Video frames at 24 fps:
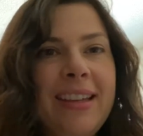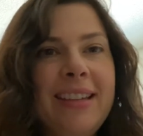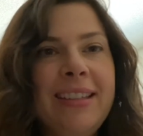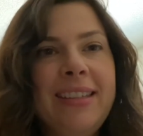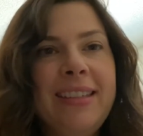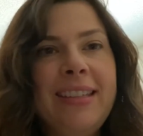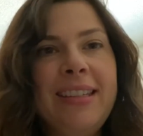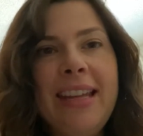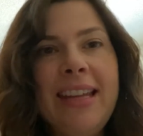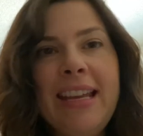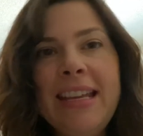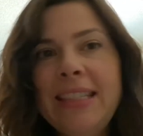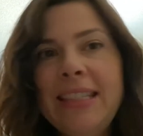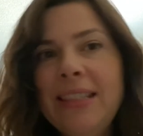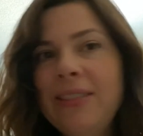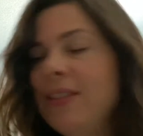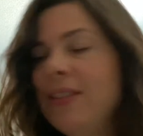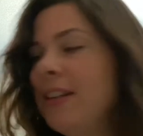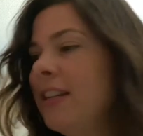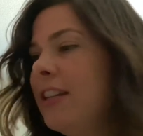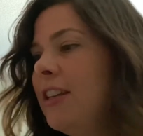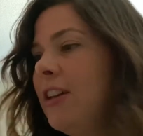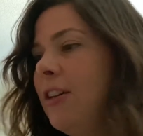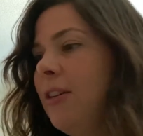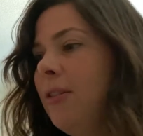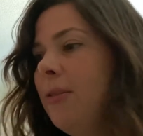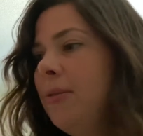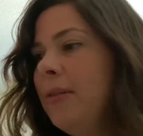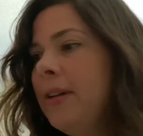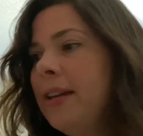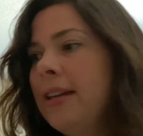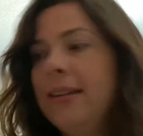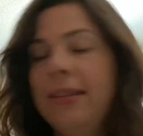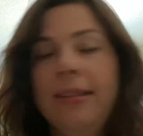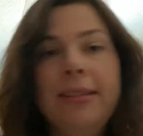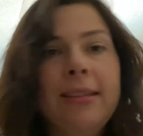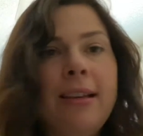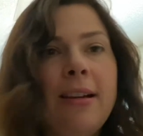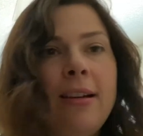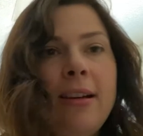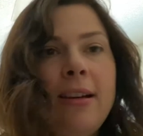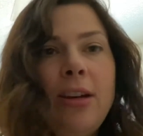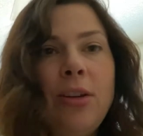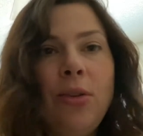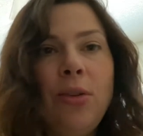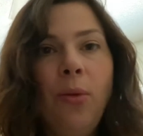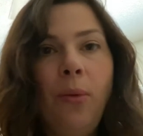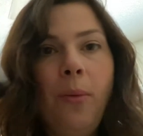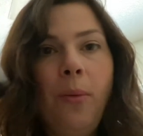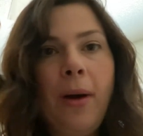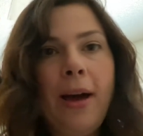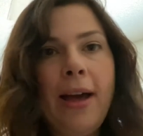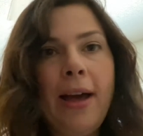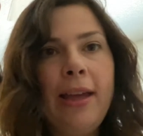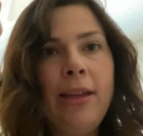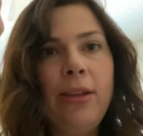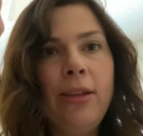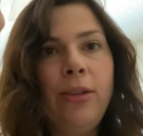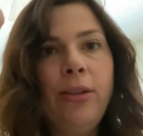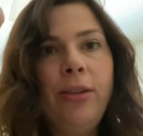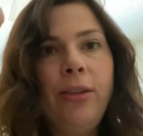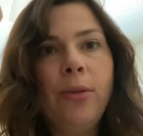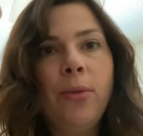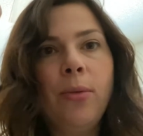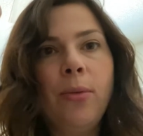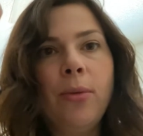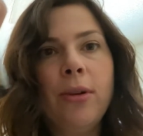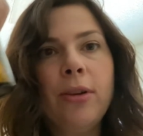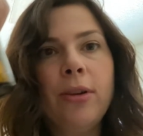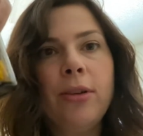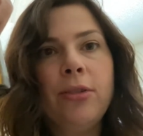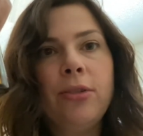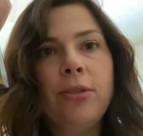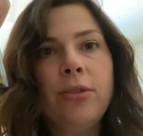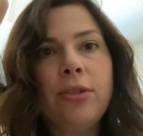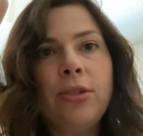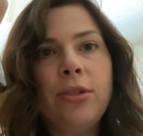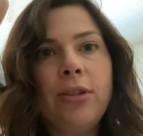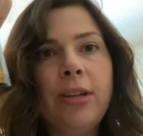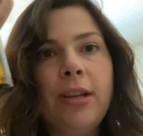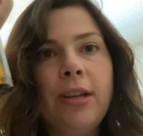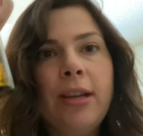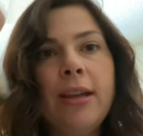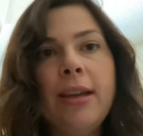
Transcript: Today's video is on wild orange.